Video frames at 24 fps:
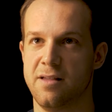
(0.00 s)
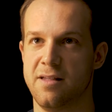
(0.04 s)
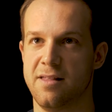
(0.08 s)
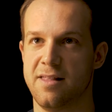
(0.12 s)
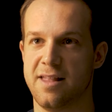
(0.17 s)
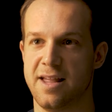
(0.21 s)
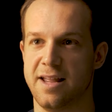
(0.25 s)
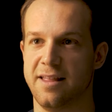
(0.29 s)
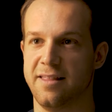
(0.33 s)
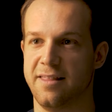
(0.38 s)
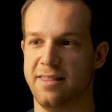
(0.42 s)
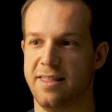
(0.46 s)

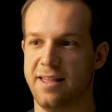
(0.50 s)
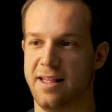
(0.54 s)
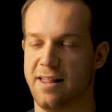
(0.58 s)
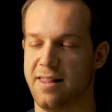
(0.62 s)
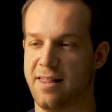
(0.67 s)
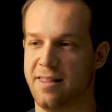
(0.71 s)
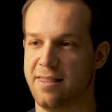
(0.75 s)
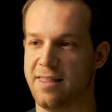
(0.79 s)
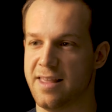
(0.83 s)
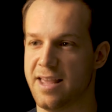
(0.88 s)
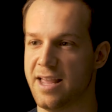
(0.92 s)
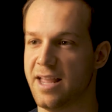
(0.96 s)
seeing the things
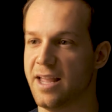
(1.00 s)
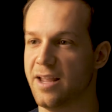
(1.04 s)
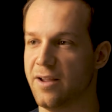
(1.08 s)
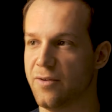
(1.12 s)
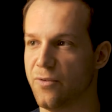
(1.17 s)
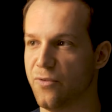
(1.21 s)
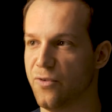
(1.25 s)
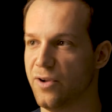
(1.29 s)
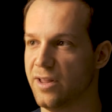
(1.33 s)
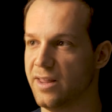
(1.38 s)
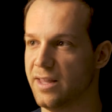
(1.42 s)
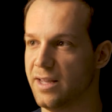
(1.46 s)
that they
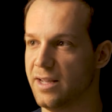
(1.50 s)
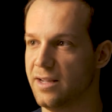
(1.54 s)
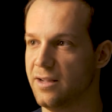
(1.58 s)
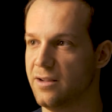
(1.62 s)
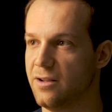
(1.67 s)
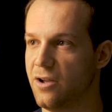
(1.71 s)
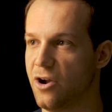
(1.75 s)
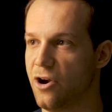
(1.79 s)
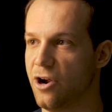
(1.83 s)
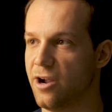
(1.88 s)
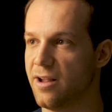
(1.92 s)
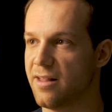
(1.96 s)
really
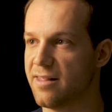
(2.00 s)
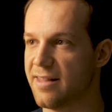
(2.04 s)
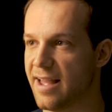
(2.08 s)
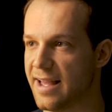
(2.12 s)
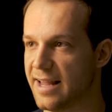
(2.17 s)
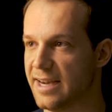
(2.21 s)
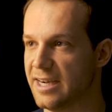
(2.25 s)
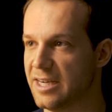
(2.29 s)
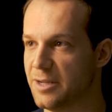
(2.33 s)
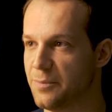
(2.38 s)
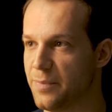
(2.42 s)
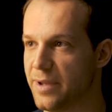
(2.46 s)
are
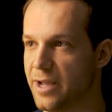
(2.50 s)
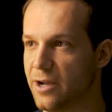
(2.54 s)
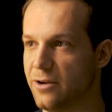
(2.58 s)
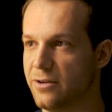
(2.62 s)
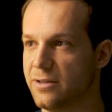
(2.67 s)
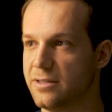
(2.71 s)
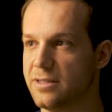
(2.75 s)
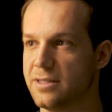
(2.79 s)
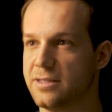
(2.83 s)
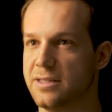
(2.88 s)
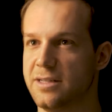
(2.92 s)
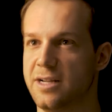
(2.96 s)
excited
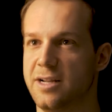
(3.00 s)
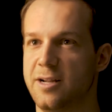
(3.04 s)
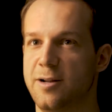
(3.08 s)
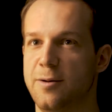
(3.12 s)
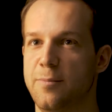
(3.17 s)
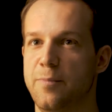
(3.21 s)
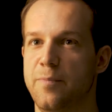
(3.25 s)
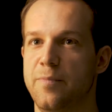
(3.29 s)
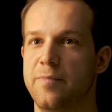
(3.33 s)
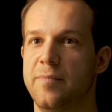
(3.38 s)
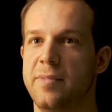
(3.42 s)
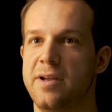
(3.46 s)
about,
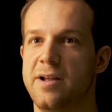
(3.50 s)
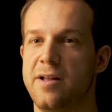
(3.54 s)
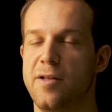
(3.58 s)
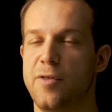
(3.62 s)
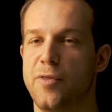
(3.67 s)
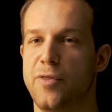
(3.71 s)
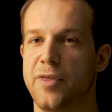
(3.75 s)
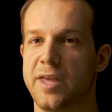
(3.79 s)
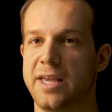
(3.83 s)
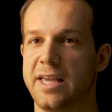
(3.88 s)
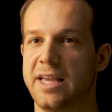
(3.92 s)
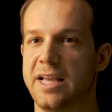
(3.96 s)

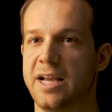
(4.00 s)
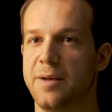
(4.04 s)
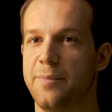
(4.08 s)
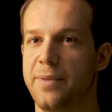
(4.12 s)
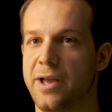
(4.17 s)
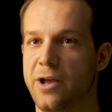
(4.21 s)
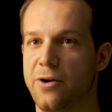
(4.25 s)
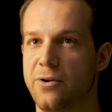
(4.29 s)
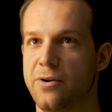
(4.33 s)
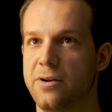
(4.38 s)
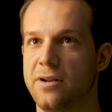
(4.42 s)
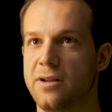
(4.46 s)
thinking
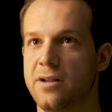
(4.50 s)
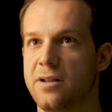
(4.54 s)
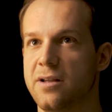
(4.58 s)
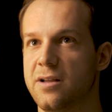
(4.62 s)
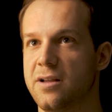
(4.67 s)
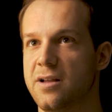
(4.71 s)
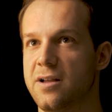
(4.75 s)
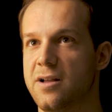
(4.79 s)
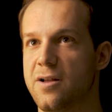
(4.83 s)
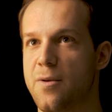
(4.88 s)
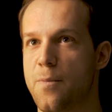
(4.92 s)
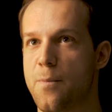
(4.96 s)
about
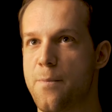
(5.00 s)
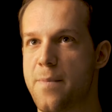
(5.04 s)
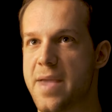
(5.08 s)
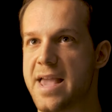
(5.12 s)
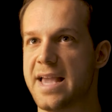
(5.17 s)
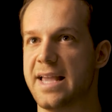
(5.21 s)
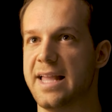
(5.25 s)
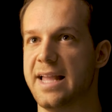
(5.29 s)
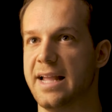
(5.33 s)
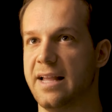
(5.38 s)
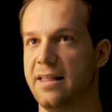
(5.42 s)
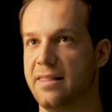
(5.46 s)

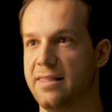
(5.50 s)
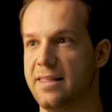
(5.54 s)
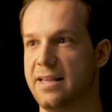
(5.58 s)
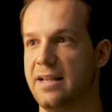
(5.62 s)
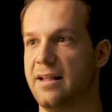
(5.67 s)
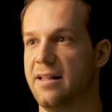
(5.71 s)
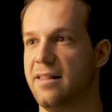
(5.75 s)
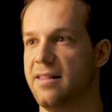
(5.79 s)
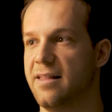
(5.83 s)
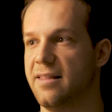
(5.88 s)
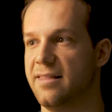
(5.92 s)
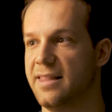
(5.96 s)
making
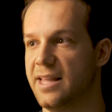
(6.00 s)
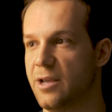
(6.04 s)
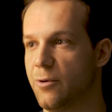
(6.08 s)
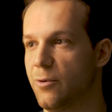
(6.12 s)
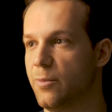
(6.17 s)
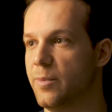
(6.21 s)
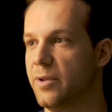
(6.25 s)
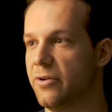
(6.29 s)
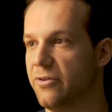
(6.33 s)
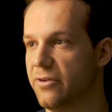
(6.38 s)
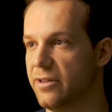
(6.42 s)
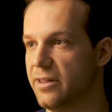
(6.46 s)
things that they
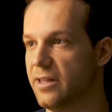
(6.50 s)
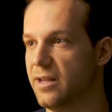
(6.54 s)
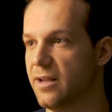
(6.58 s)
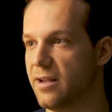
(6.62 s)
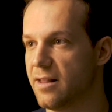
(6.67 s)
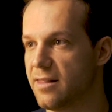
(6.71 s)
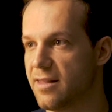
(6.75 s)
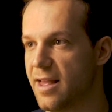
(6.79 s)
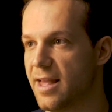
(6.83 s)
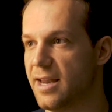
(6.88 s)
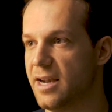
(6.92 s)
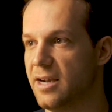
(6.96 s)
would be really
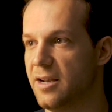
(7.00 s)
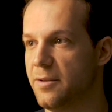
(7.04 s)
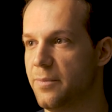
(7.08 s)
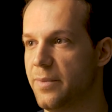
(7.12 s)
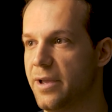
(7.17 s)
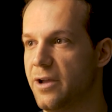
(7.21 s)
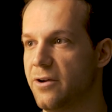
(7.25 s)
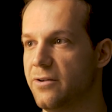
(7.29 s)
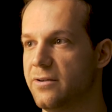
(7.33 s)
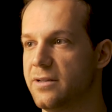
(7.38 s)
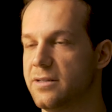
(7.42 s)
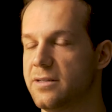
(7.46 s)
excited
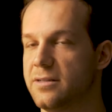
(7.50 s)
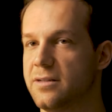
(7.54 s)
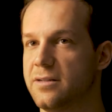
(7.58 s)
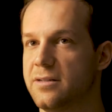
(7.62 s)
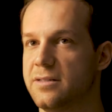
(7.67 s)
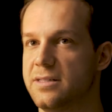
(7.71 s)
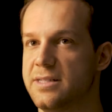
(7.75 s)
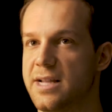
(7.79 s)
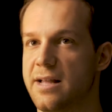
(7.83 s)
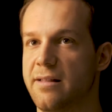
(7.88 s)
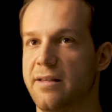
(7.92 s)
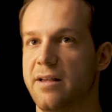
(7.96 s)
about,
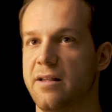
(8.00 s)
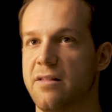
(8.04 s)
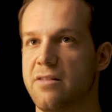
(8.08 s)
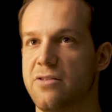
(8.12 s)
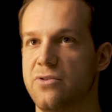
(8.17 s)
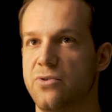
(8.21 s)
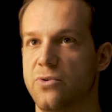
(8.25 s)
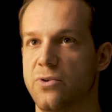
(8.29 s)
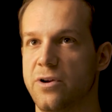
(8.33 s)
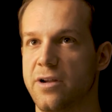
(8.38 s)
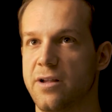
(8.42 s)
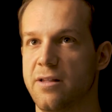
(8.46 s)
telling
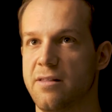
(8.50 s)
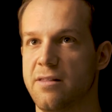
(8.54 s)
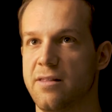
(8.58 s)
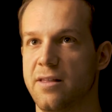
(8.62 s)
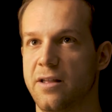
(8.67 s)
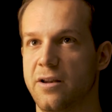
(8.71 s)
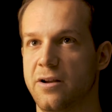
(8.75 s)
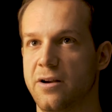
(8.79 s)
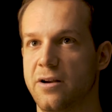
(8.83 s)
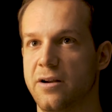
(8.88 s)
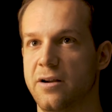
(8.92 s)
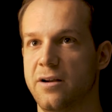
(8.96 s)
stories
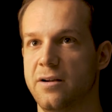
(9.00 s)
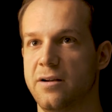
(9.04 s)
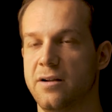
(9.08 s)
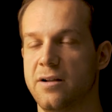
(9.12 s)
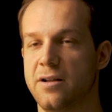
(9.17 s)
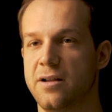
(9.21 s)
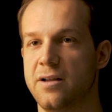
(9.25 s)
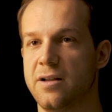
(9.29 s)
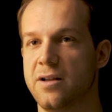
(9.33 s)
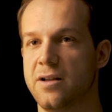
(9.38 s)
that are